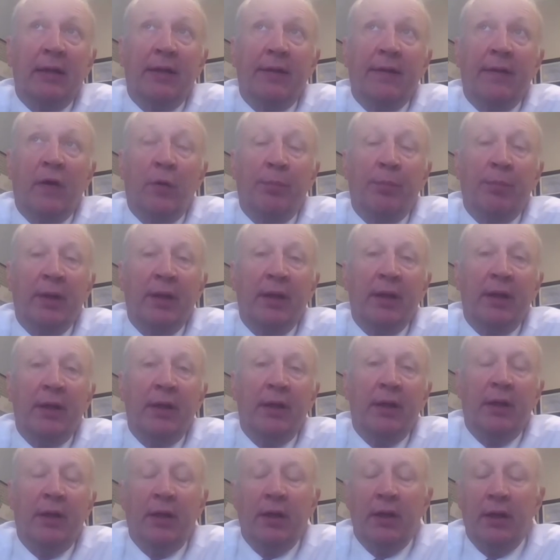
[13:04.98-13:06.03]
they'll
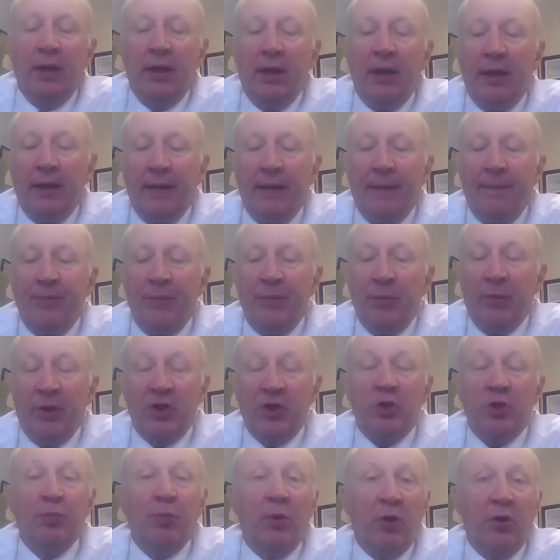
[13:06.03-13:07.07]
be
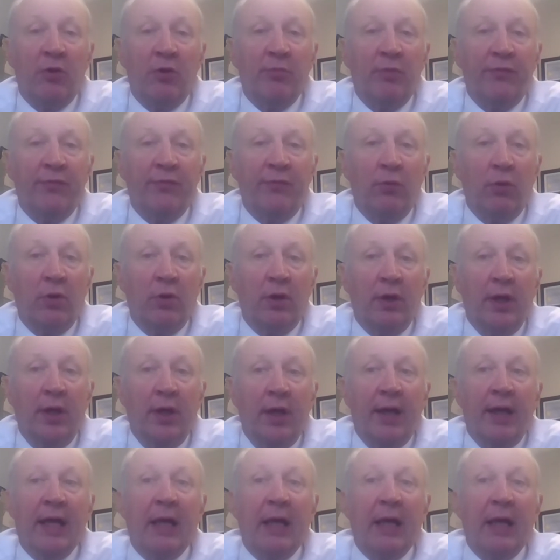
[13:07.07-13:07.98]
much smaller than before.